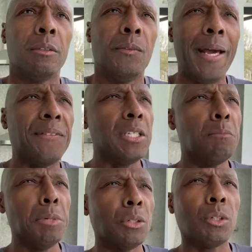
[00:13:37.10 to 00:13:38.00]
that these
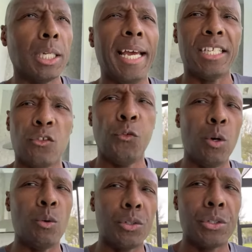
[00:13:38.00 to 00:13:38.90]
middle class
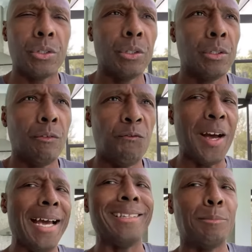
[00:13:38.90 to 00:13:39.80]
folks
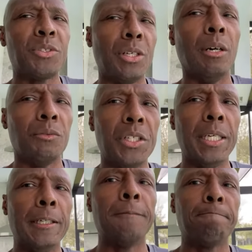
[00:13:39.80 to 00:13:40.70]
find themselves
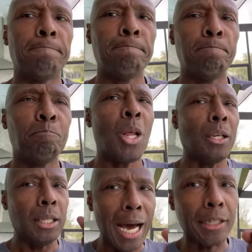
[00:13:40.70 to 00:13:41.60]
in.
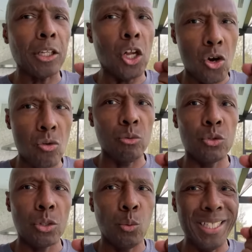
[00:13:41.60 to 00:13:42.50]
A lot of
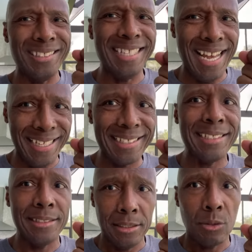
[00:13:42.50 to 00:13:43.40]
loans with debt,
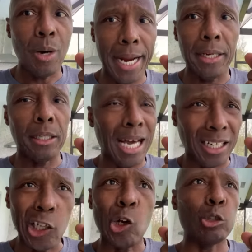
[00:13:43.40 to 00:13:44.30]
right? A lot
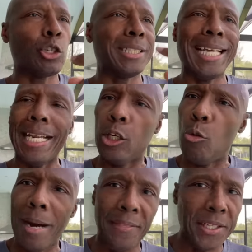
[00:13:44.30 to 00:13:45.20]
of loans because they got to go
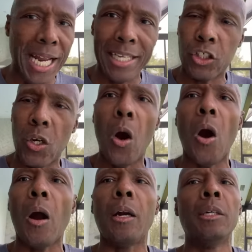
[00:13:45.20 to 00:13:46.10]
buy the nice
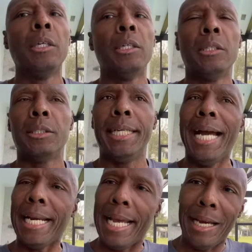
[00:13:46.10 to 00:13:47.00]
car, they
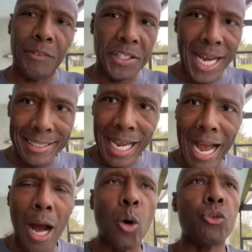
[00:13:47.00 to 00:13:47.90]
got to have the nice
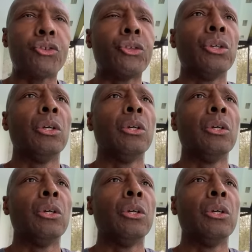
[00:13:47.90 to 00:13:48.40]
house,